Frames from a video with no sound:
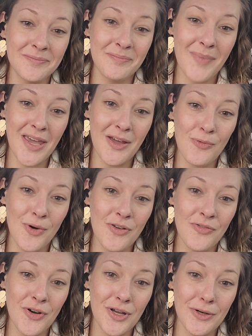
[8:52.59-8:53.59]
Make it work
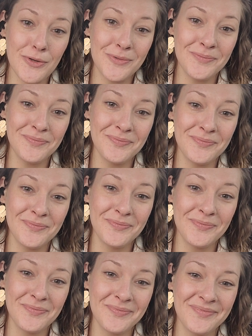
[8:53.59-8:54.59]
for you.
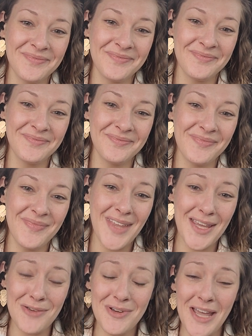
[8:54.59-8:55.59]

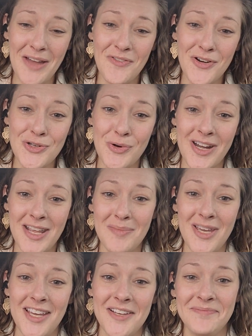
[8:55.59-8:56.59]
Thank you again for joining
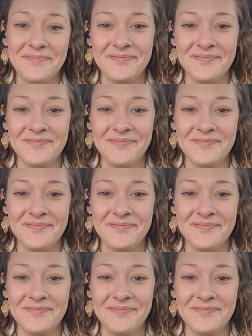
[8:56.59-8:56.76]
me.